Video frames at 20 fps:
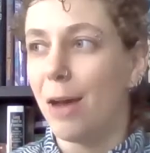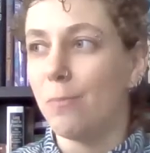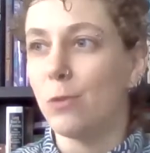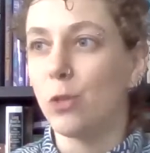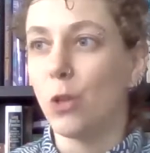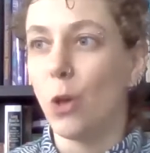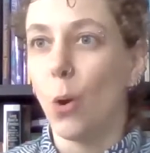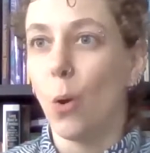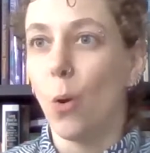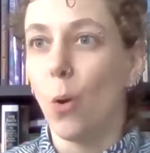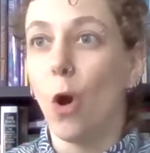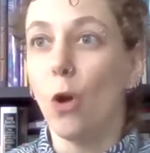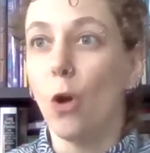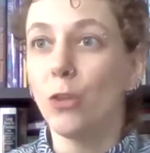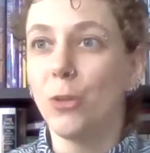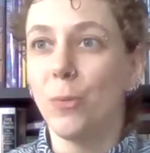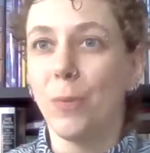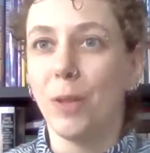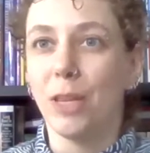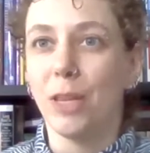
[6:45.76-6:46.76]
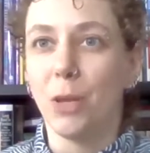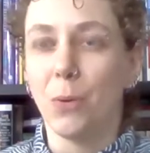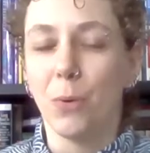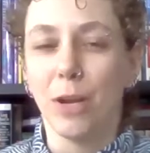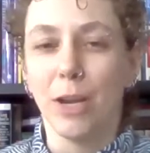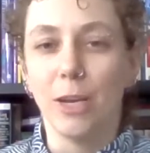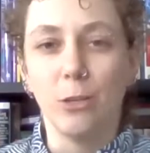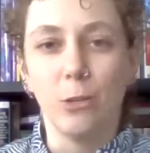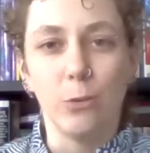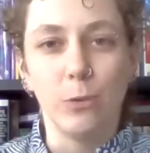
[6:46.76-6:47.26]
So ultimately what
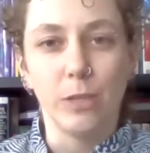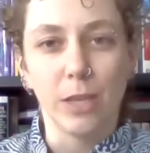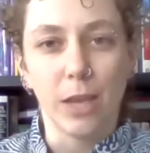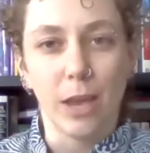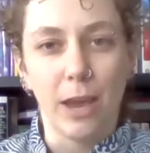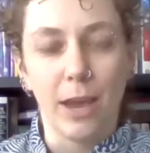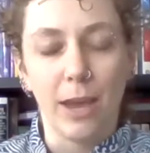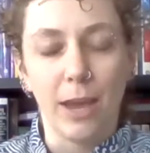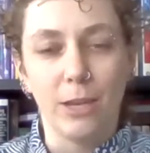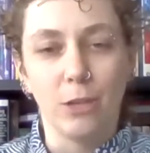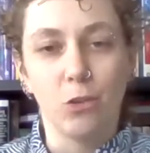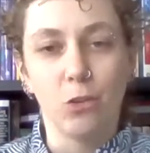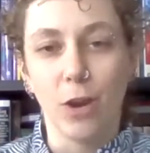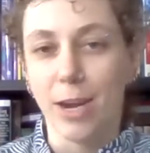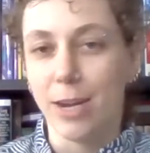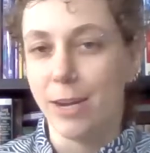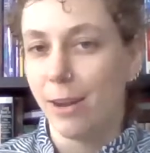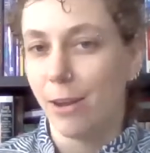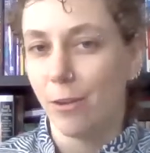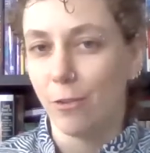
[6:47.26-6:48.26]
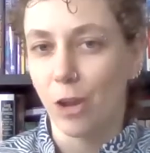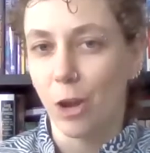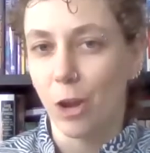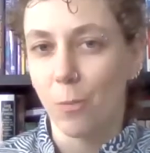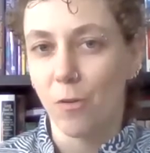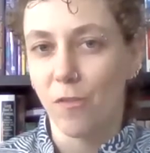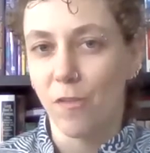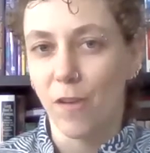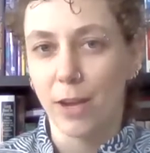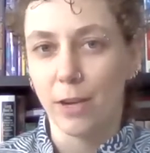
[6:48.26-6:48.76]
I do is I train healthcare
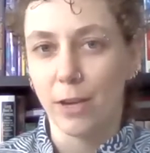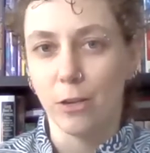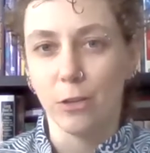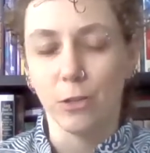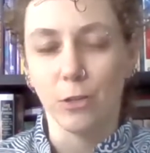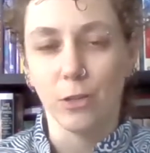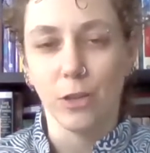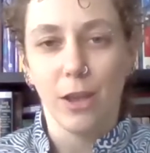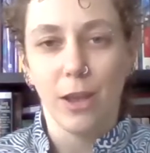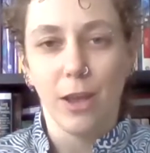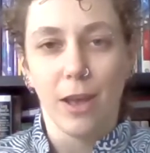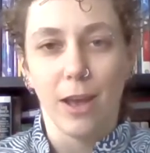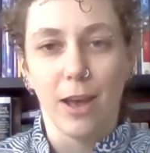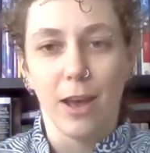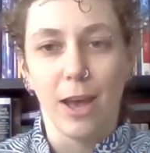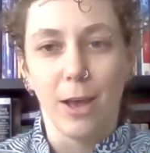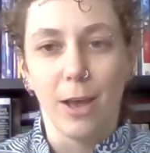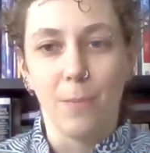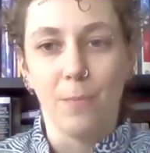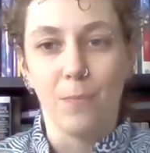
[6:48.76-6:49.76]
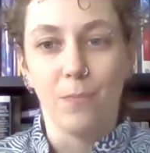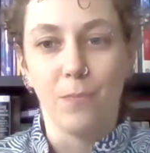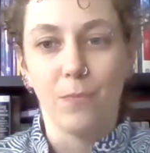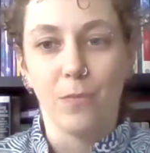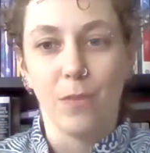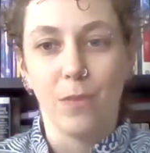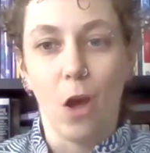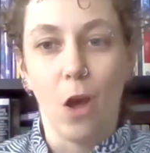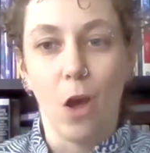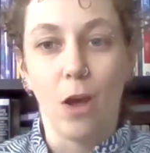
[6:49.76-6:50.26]
providers
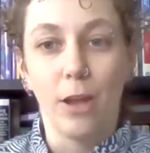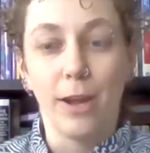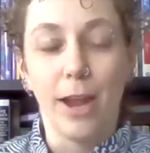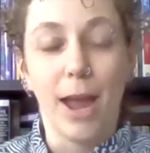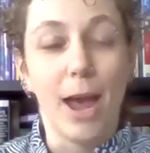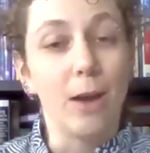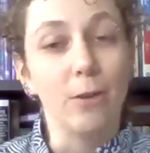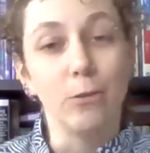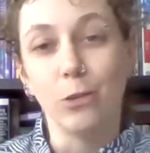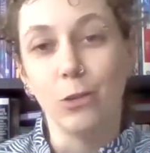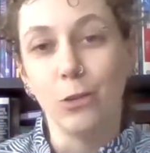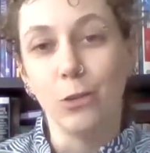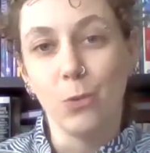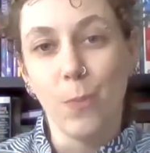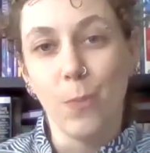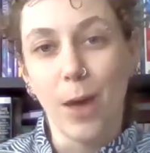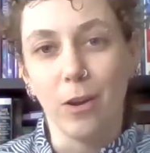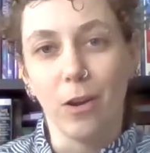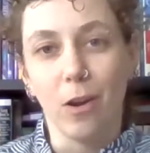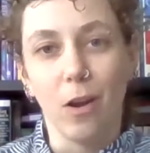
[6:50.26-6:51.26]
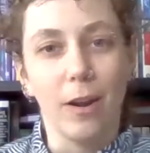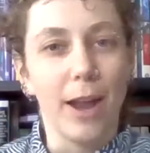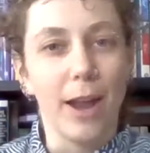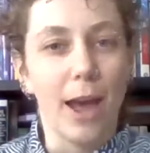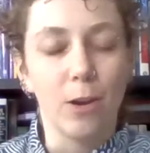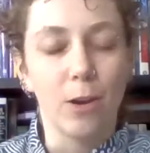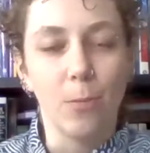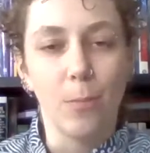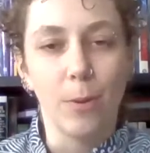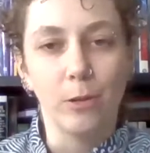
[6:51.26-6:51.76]
on how to do better, on
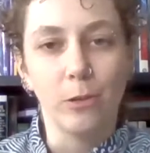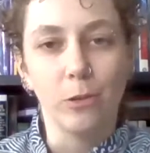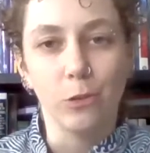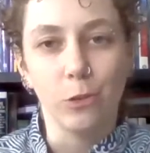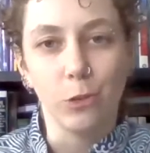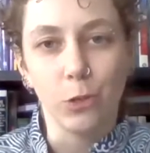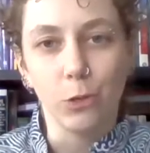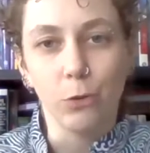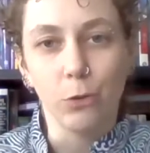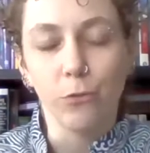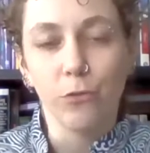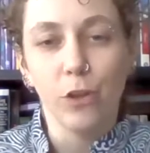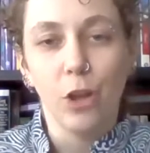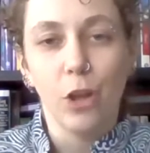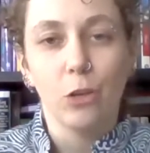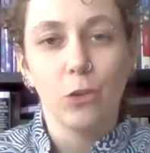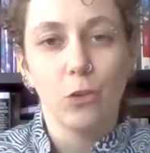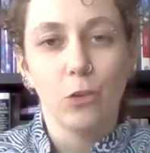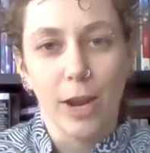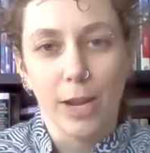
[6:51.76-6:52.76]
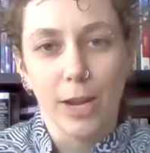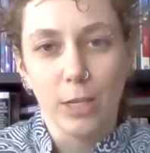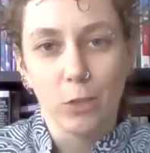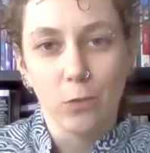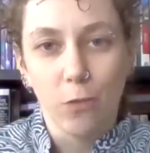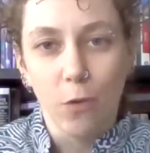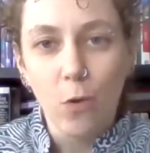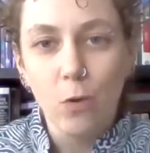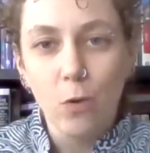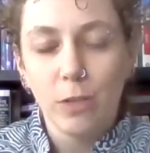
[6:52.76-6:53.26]
how to better serve
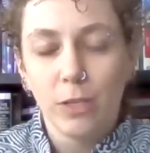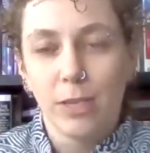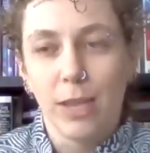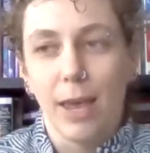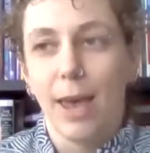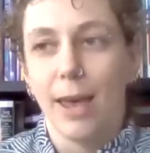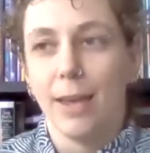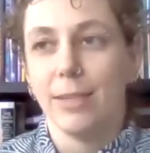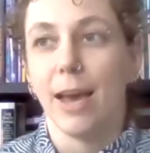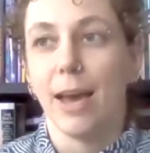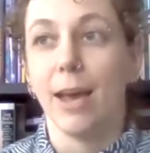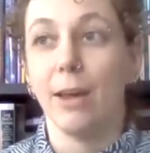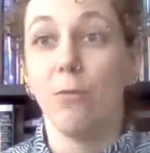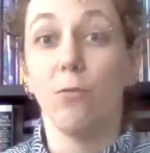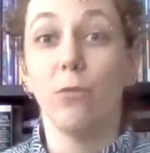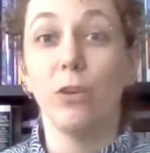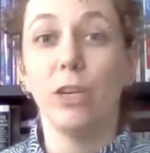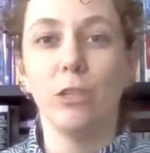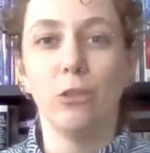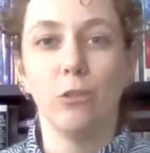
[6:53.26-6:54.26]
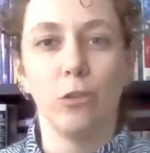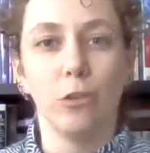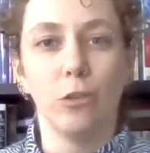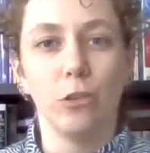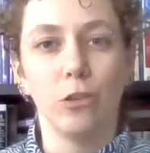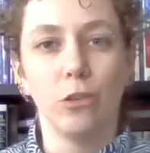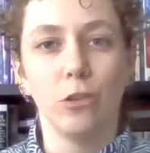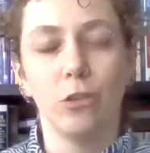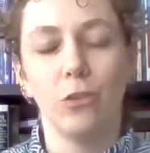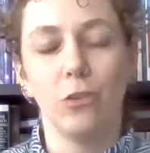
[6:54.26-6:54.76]
trans folks. And I
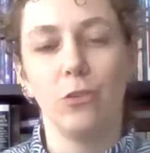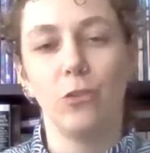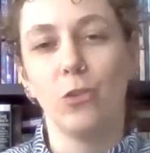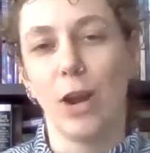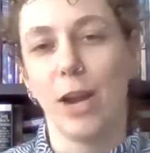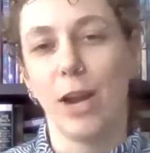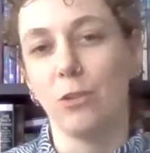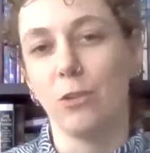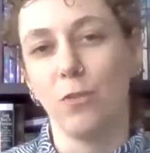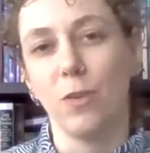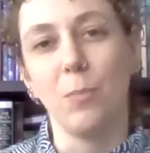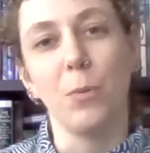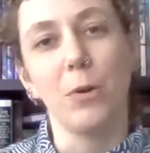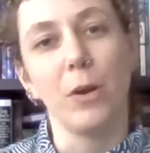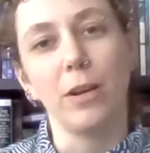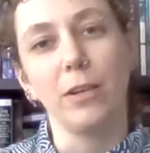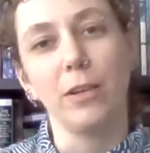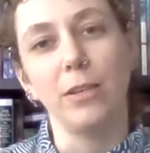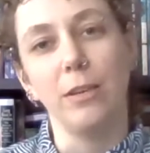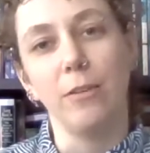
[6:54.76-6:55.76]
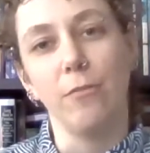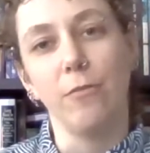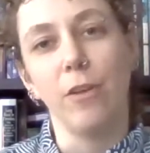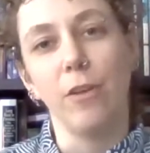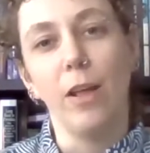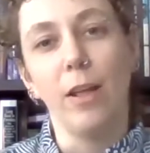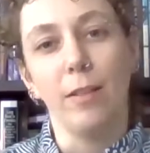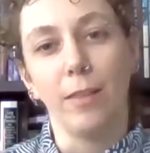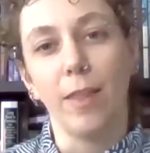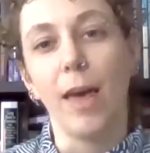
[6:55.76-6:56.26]
research trans reproductive
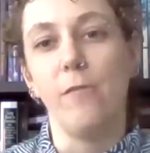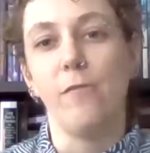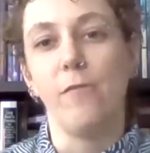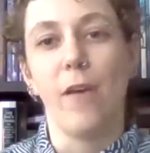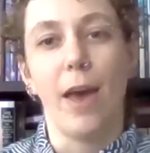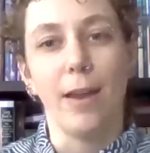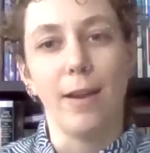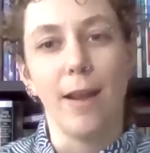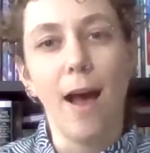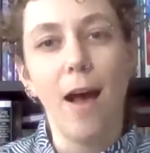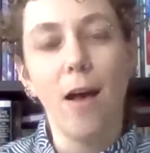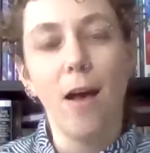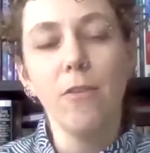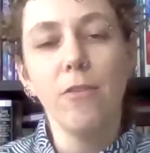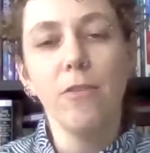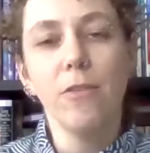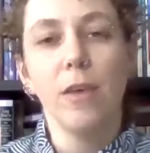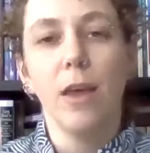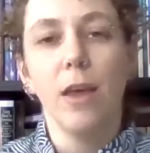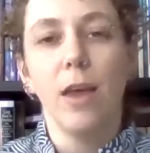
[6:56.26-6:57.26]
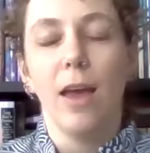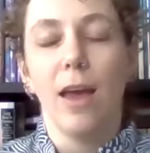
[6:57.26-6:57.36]
life and health